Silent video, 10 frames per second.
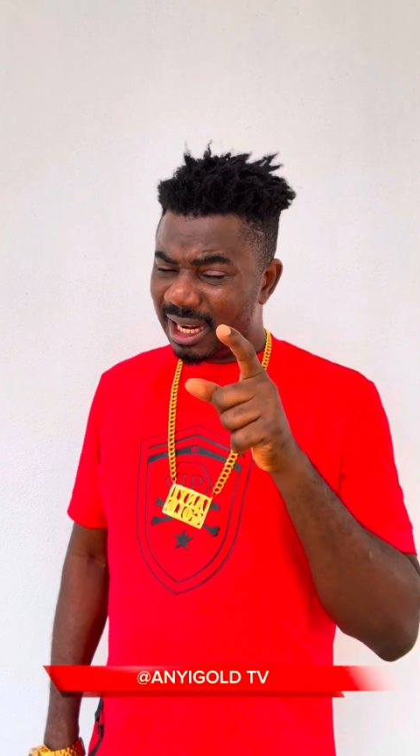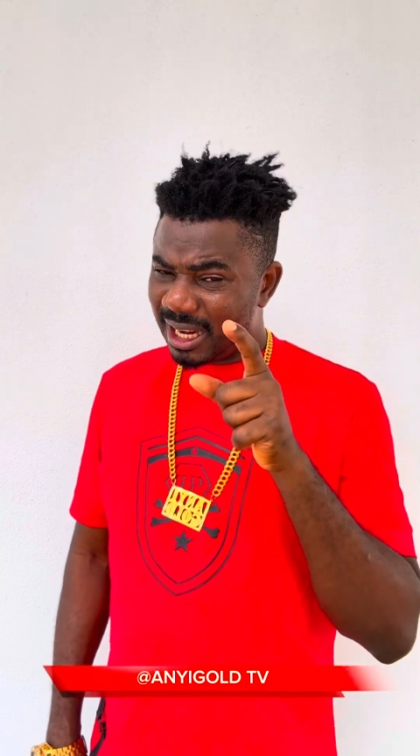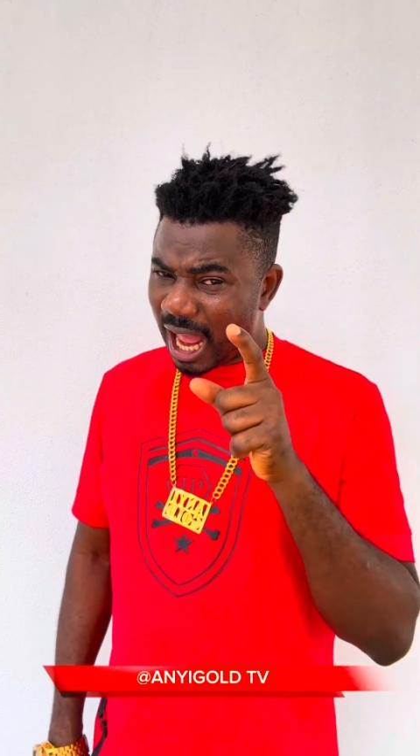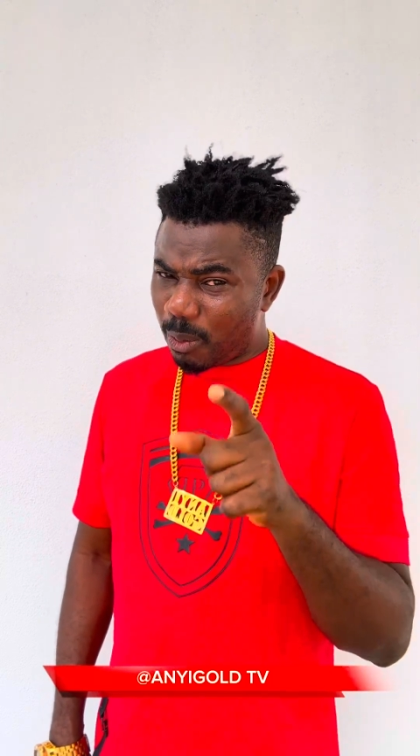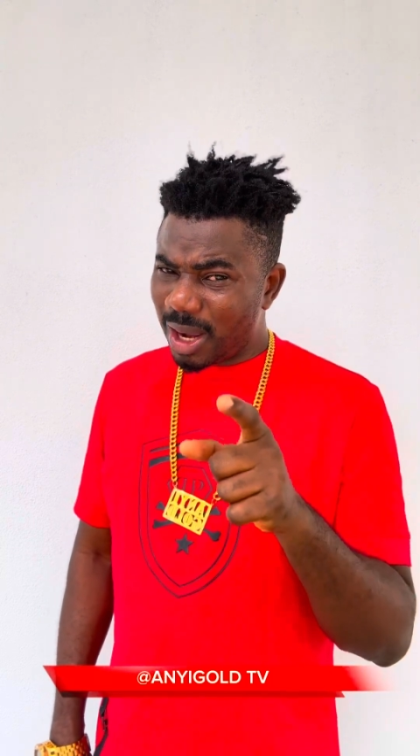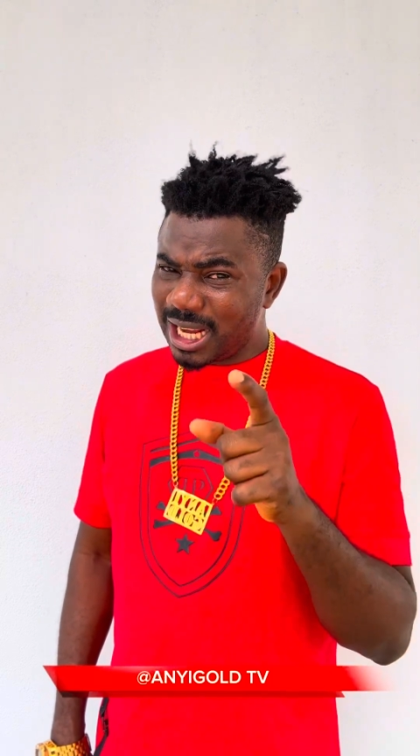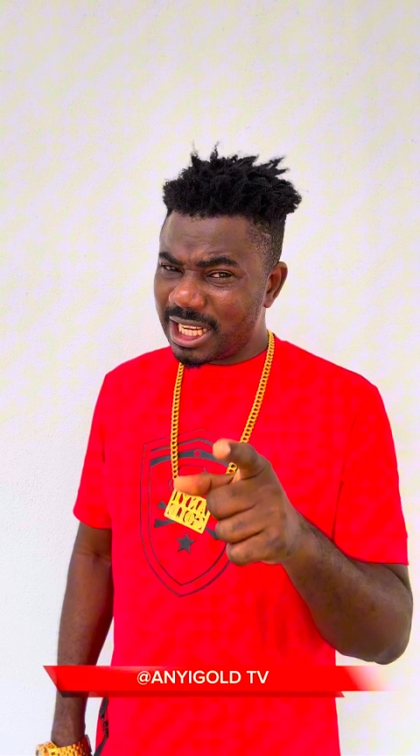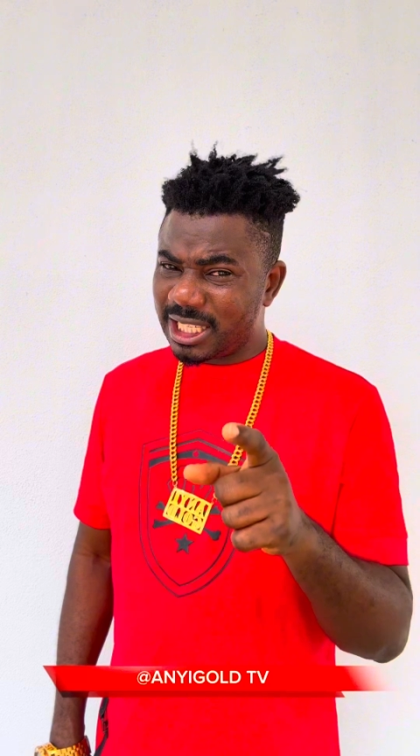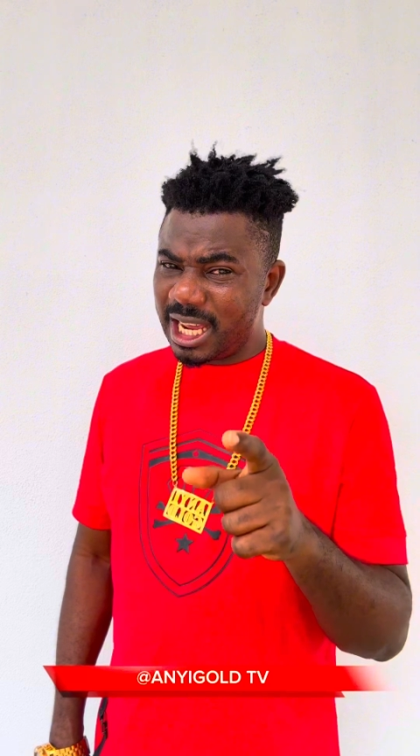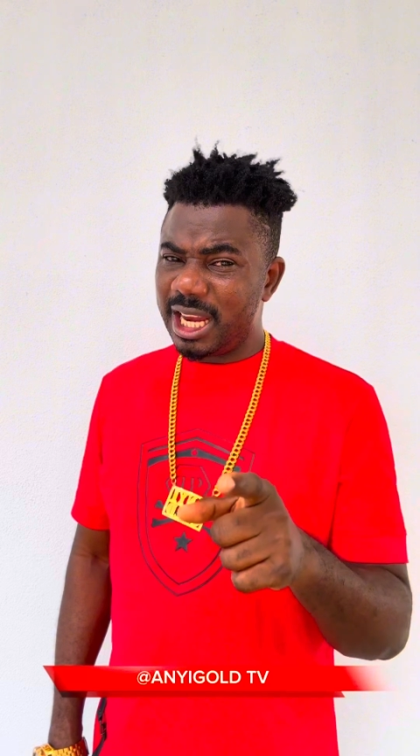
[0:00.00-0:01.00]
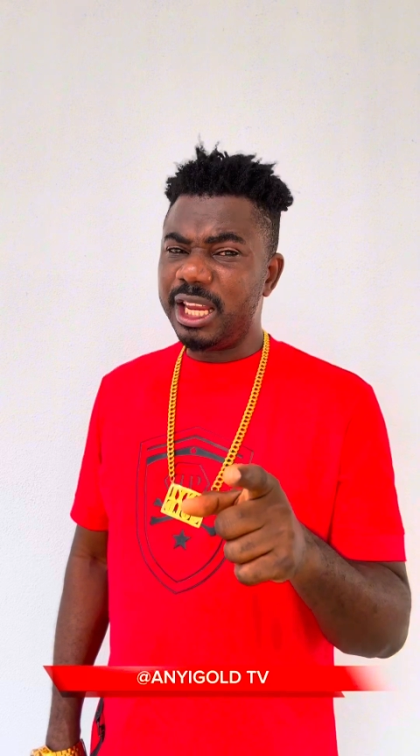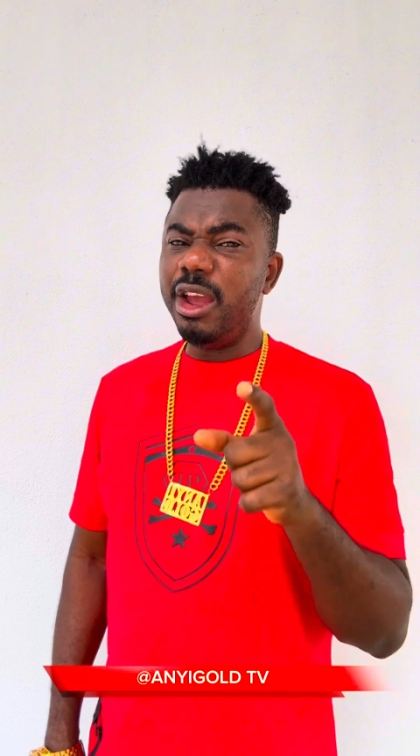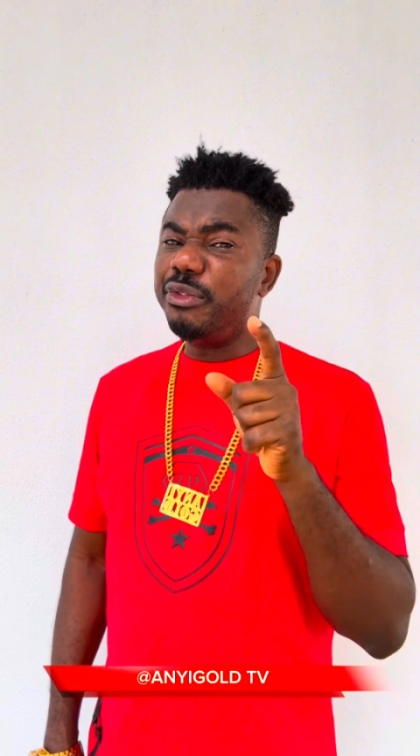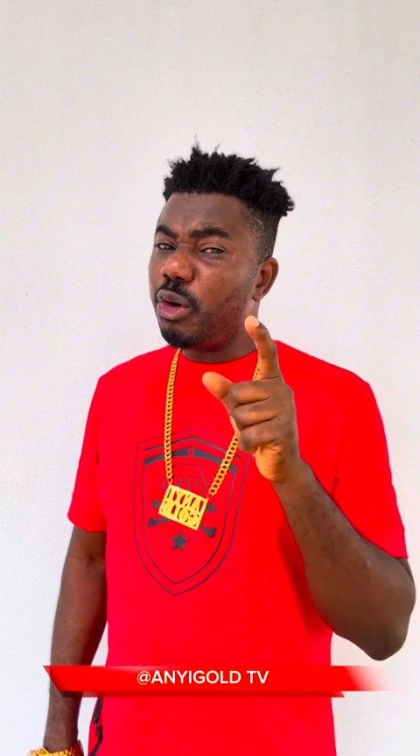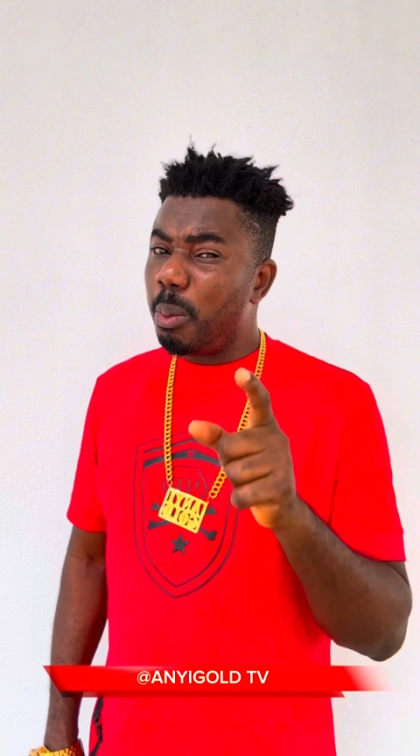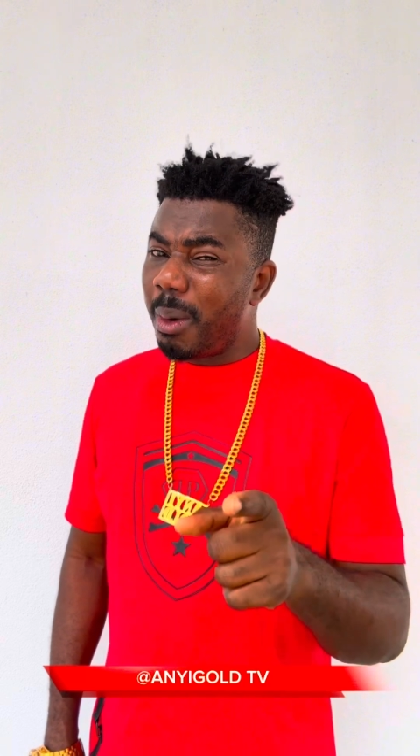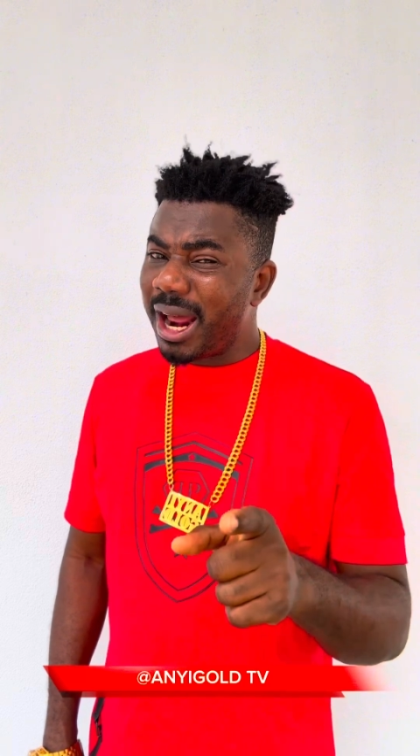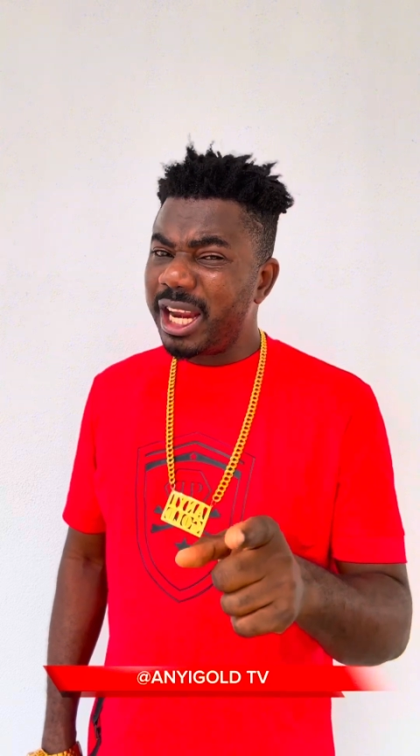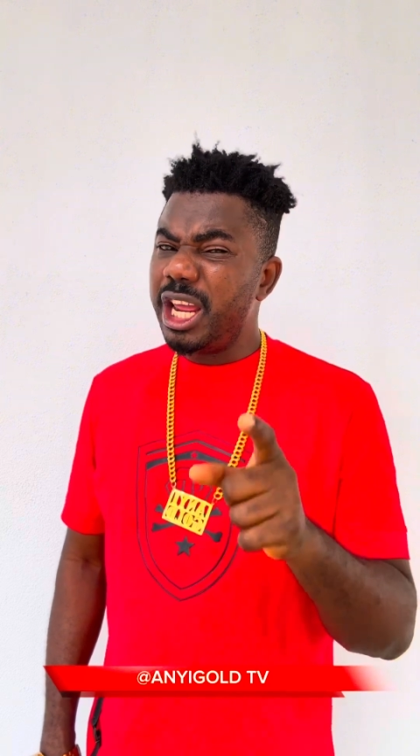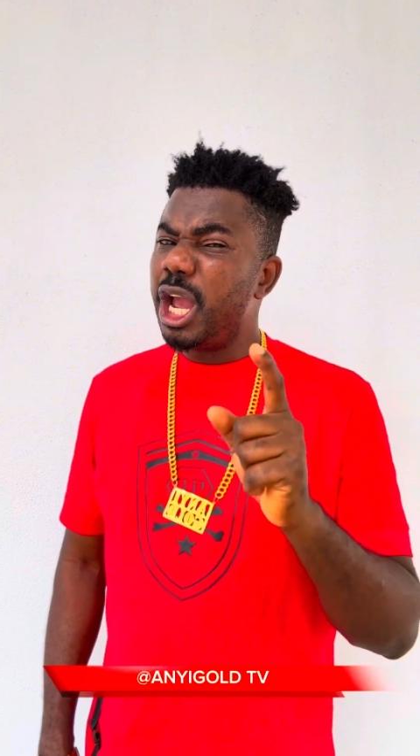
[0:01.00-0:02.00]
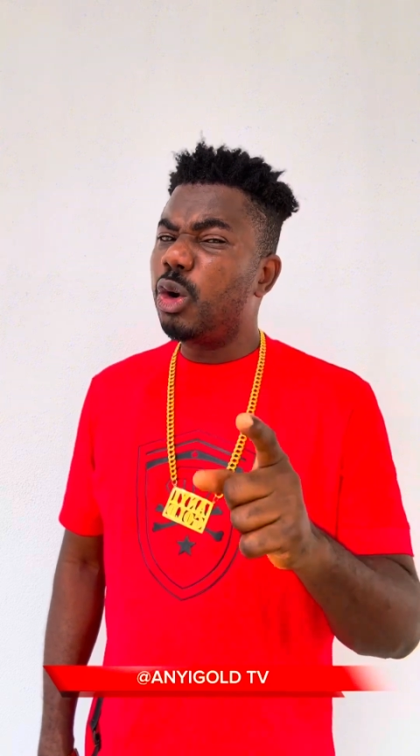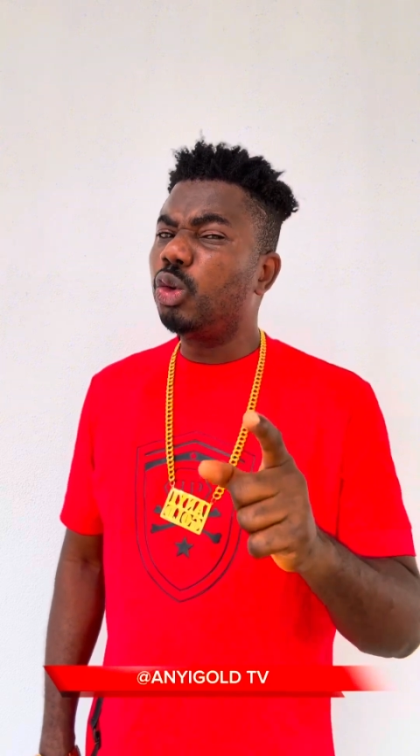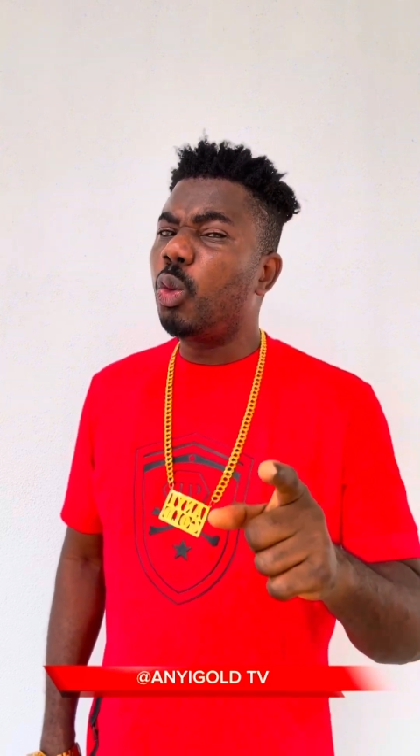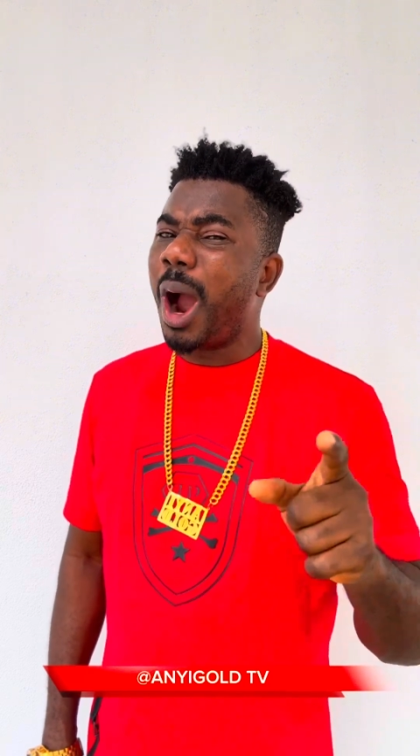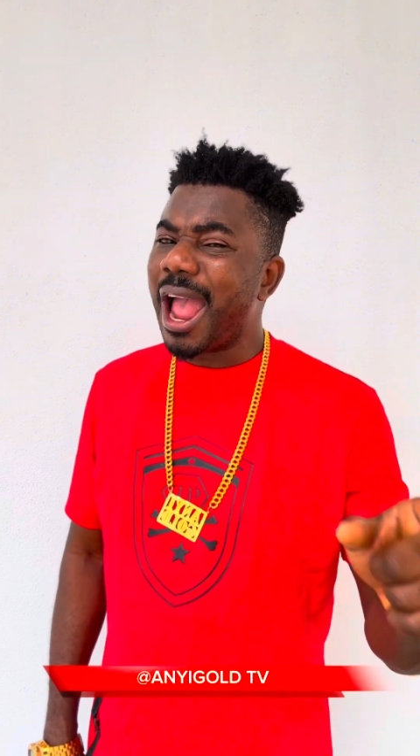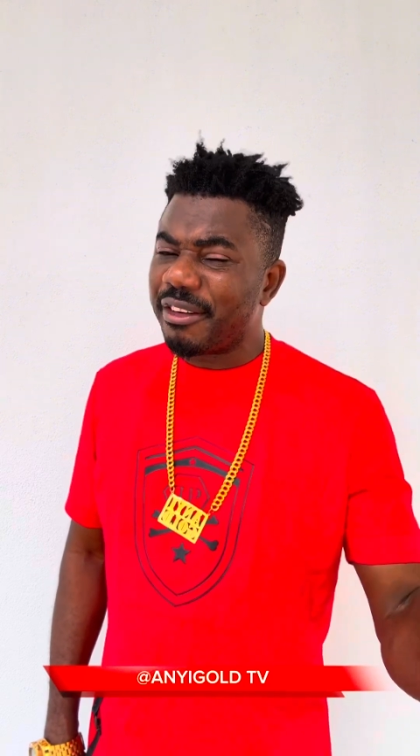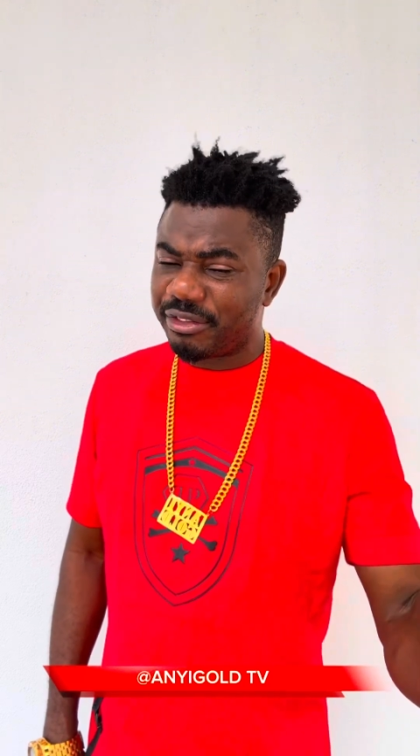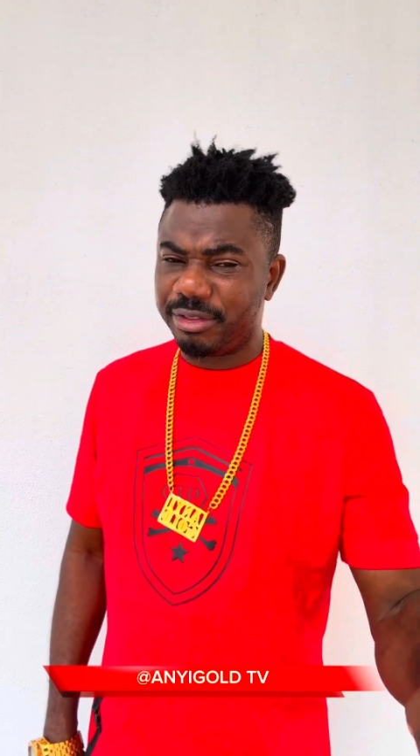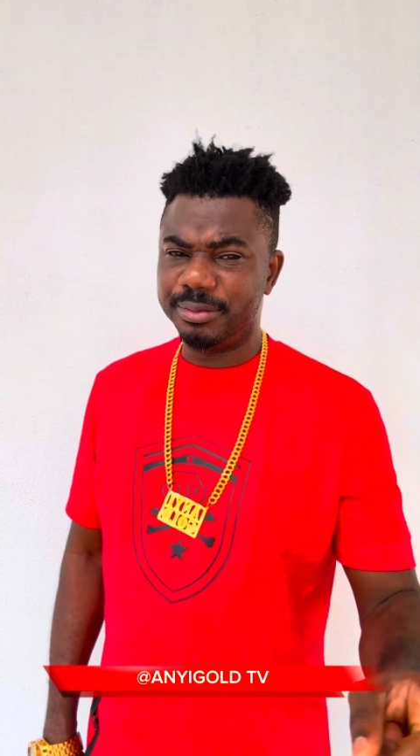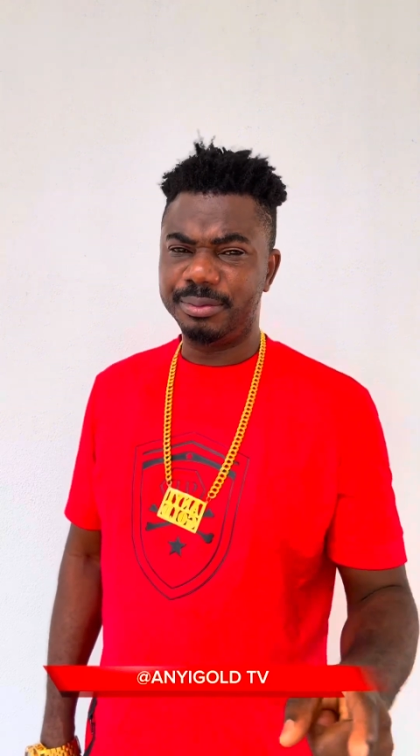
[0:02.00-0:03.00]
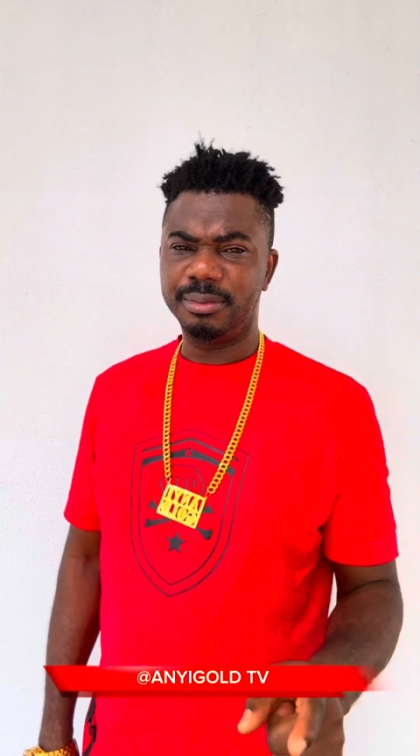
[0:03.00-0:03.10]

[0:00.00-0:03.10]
Likewise, I said, if you marry a good wife,